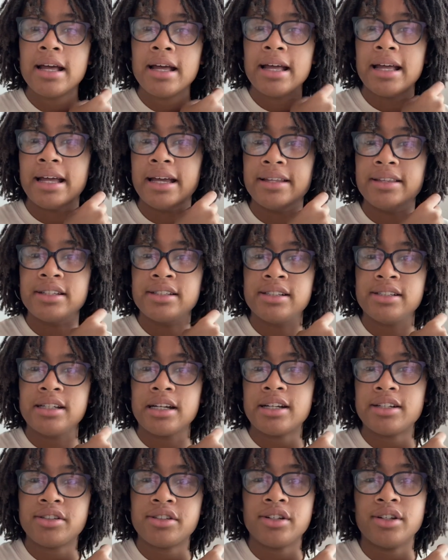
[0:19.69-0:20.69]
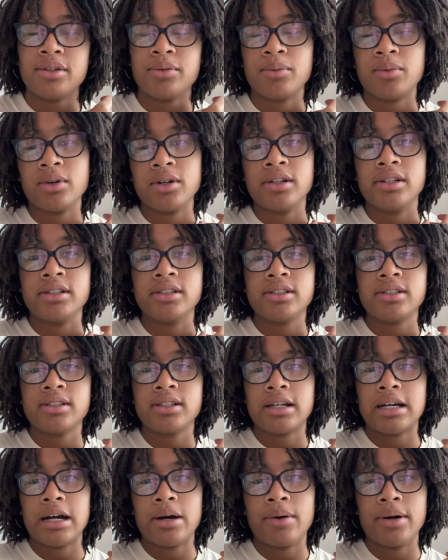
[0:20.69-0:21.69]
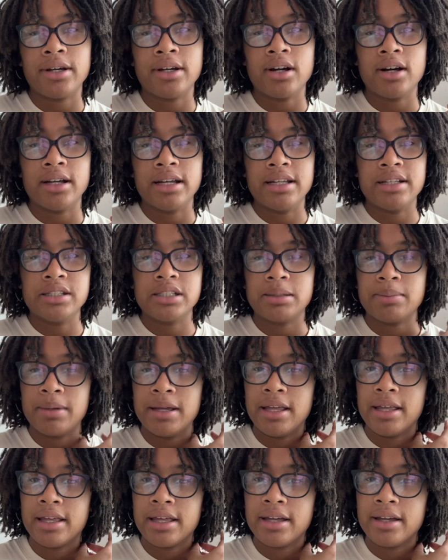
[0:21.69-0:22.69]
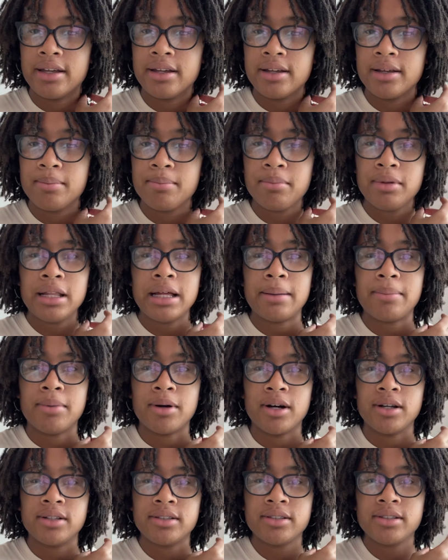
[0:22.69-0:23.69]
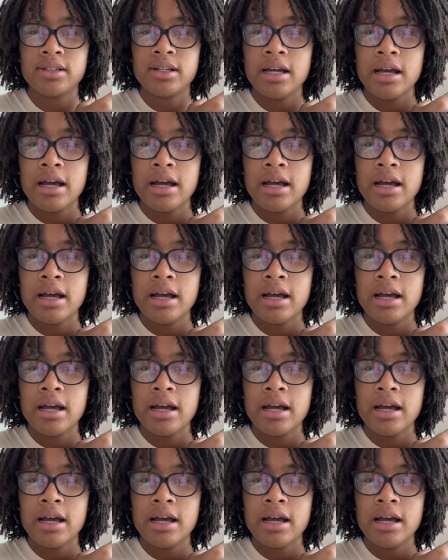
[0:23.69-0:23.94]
and the suggestion was how I got into making plant pots.